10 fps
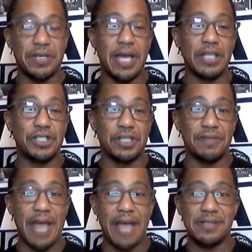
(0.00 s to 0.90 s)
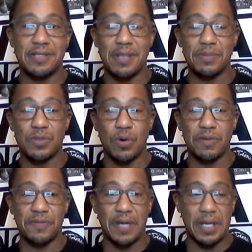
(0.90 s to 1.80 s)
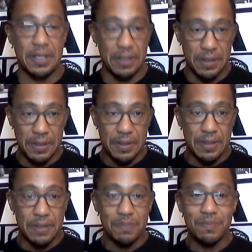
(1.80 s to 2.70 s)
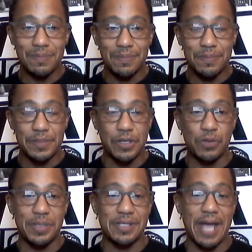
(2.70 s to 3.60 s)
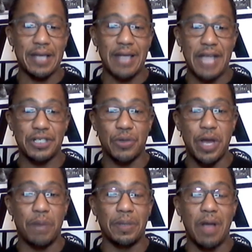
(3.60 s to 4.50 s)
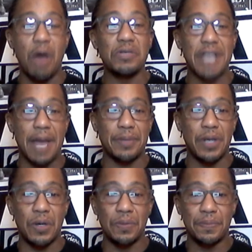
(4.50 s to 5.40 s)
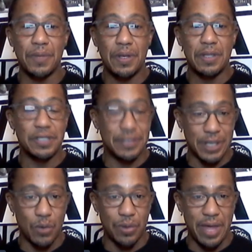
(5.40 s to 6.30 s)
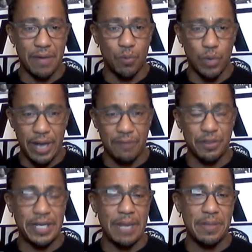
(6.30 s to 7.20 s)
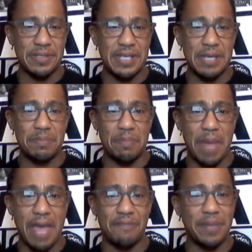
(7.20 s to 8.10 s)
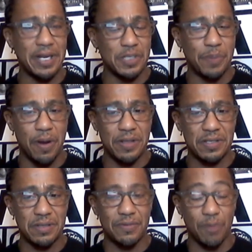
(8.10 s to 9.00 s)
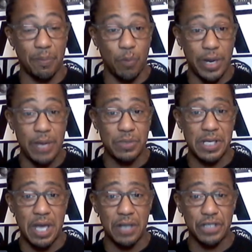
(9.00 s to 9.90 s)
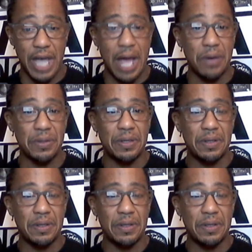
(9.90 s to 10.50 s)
Kelly should have gotten some sort of, excuse me, psychological help a long time ago to deal with that, whatever demons he may have been experiencing from when he was a young child.